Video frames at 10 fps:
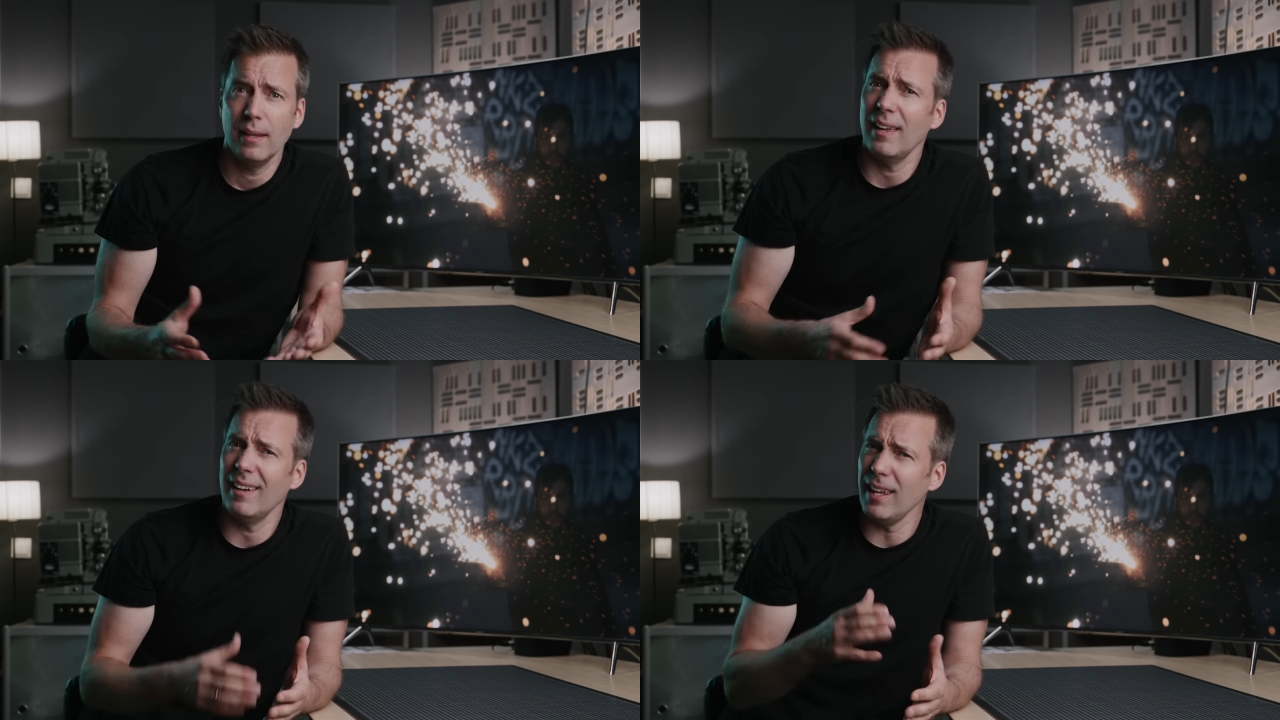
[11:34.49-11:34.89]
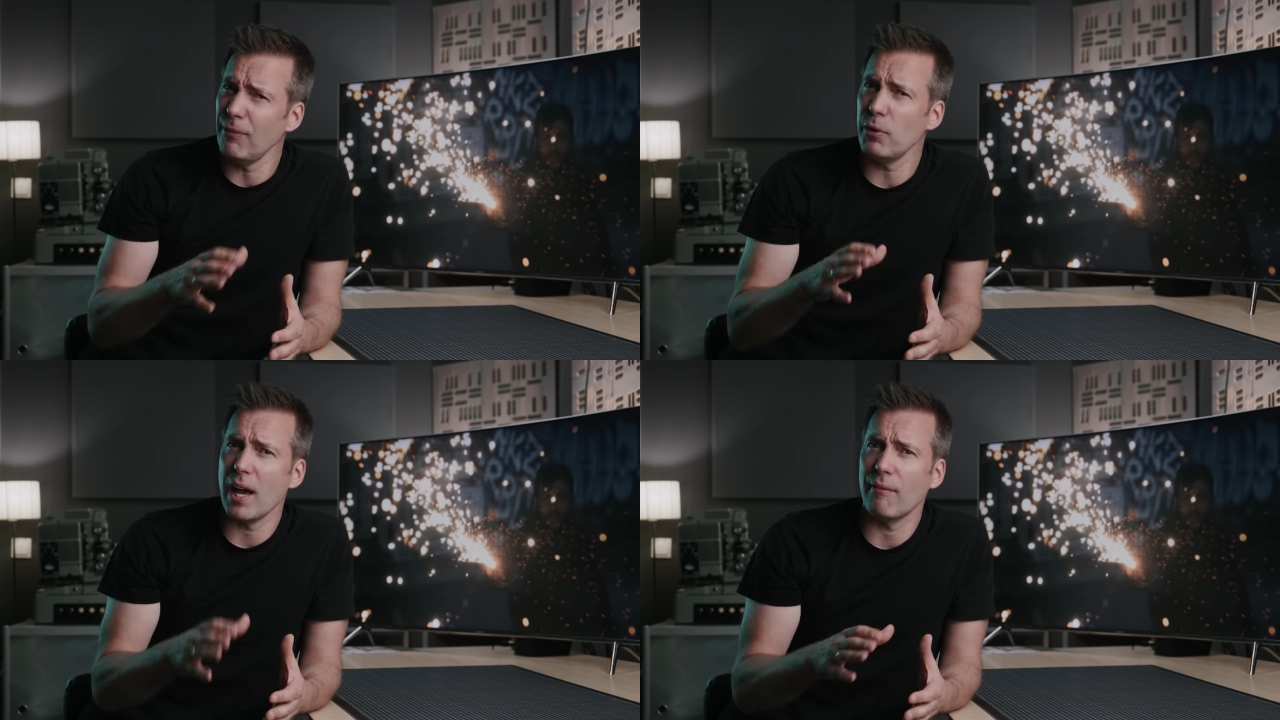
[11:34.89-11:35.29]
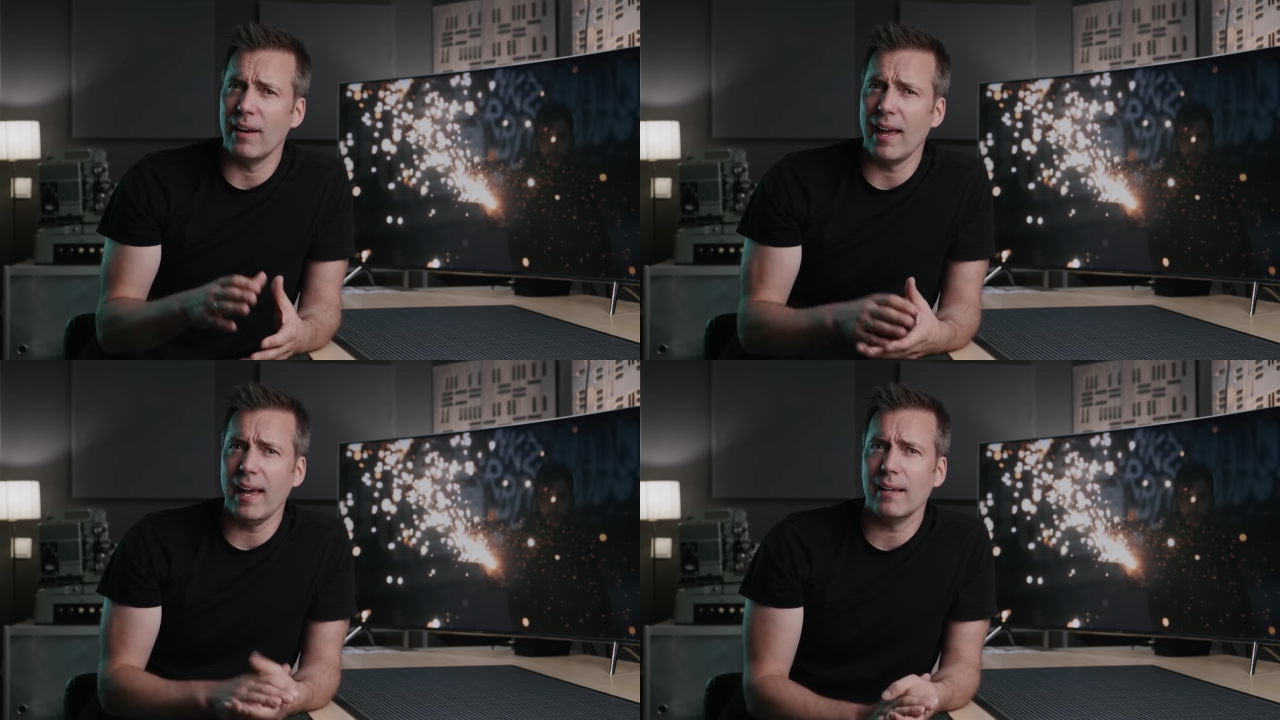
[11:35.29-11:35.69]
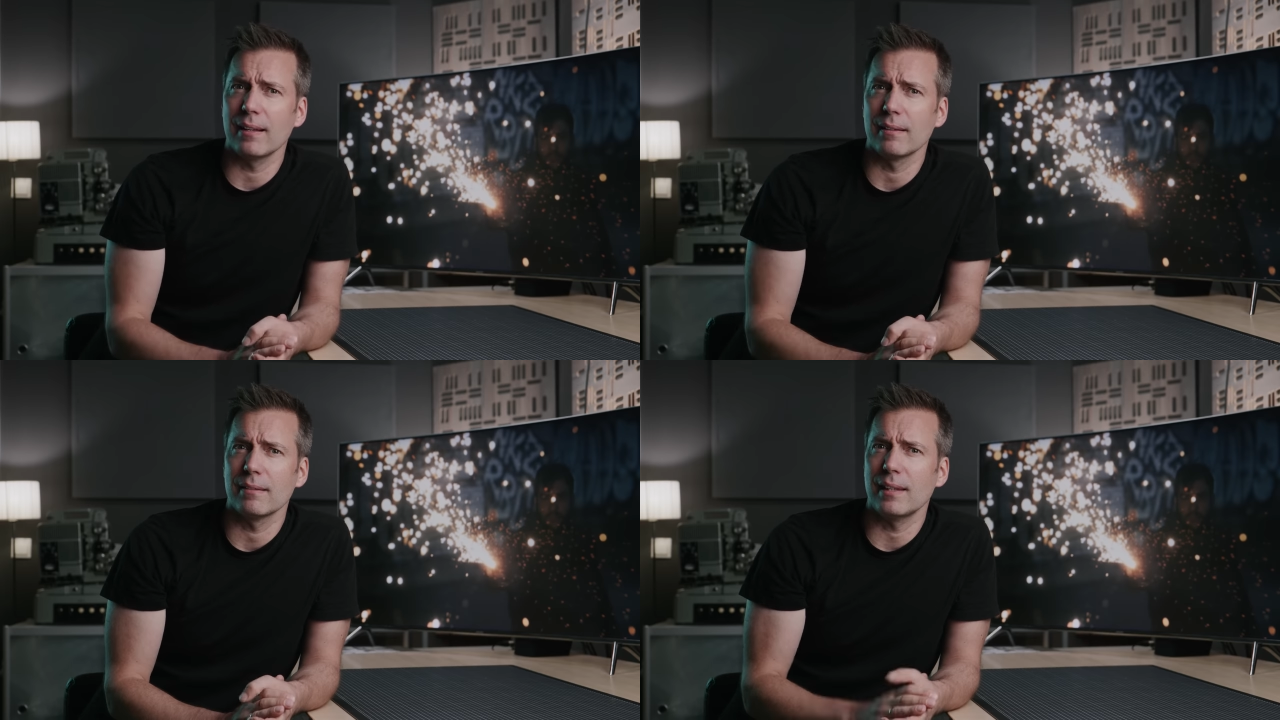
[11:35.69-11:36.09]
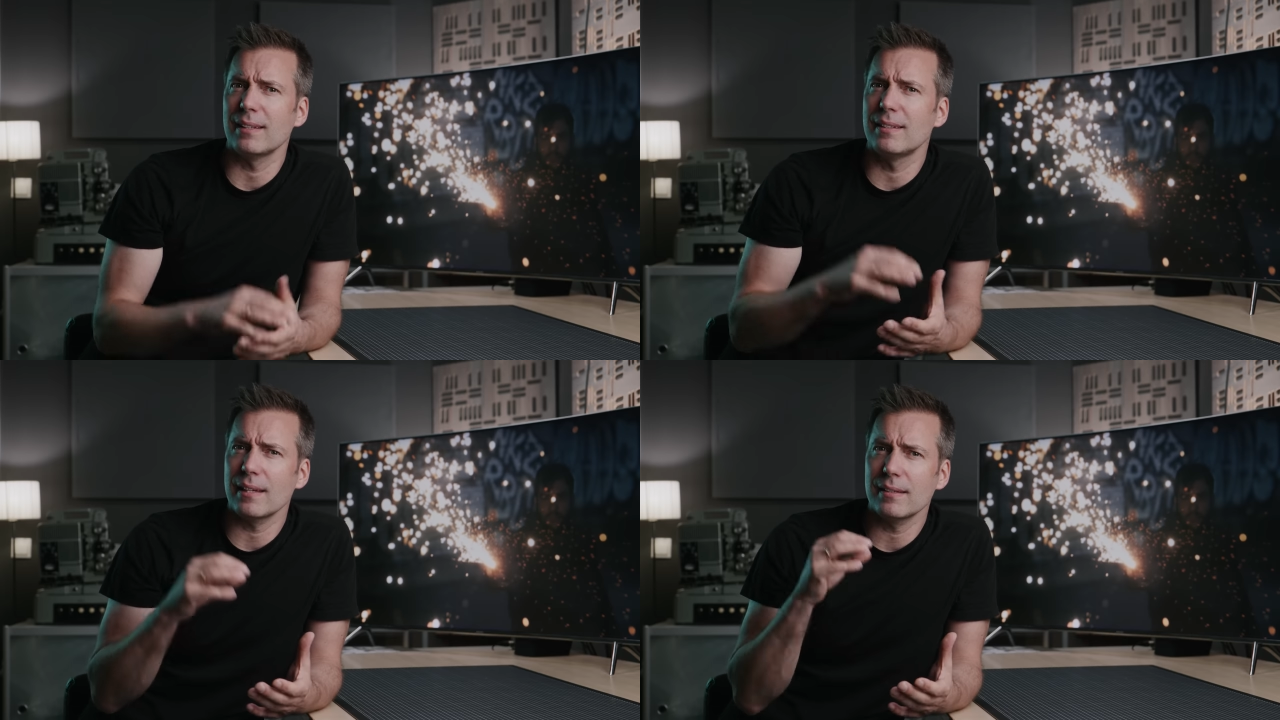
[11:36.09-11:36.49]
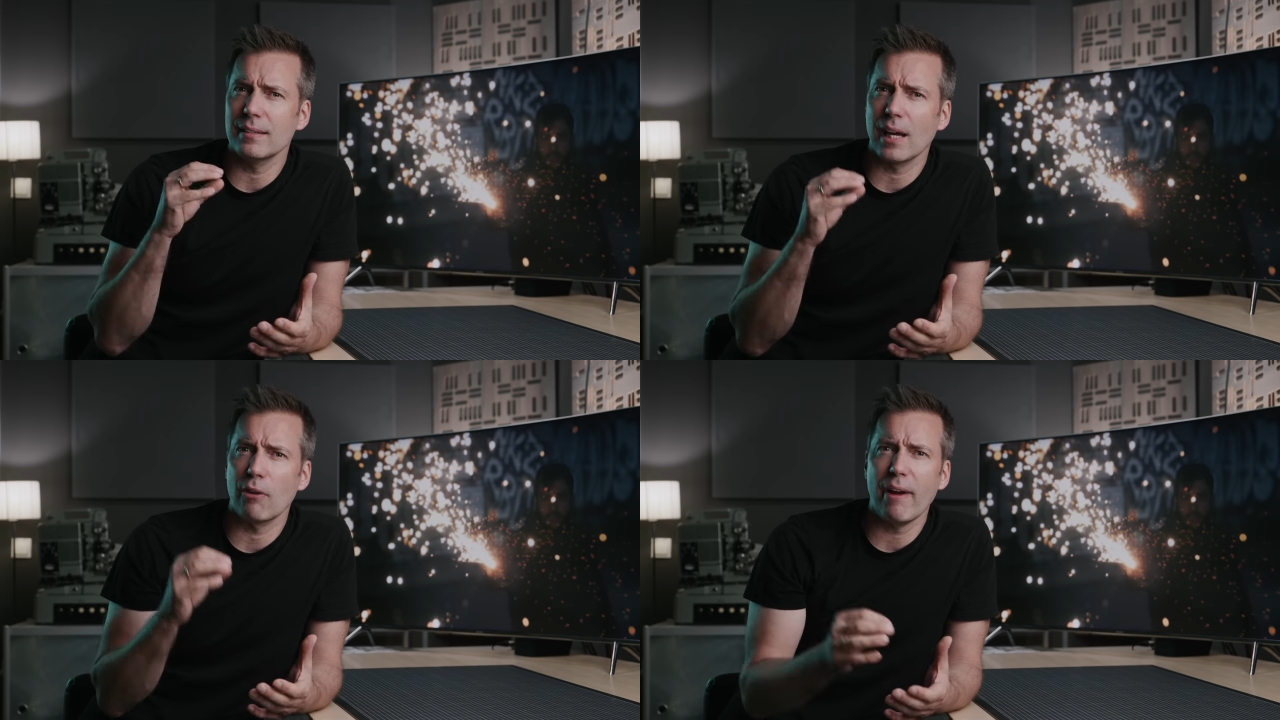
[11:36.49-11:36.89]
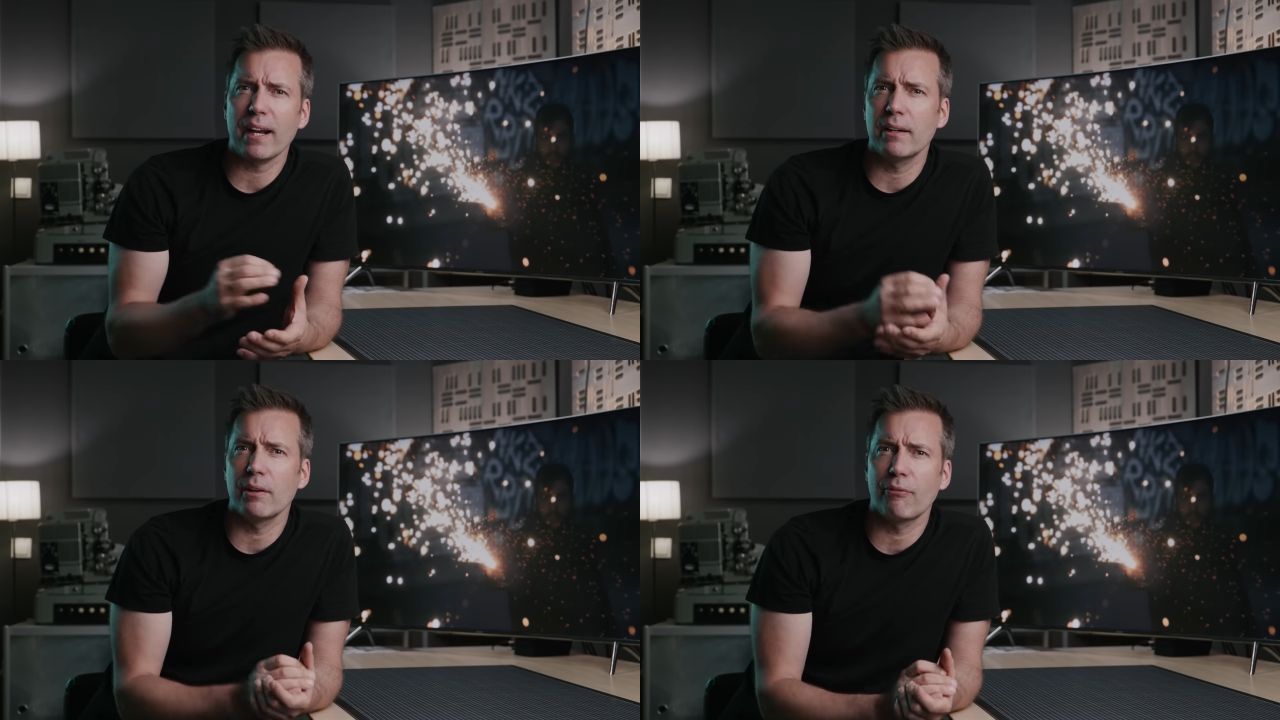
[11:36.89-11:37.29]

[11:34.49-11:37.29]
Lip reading: And if you have an angle that doesn't directly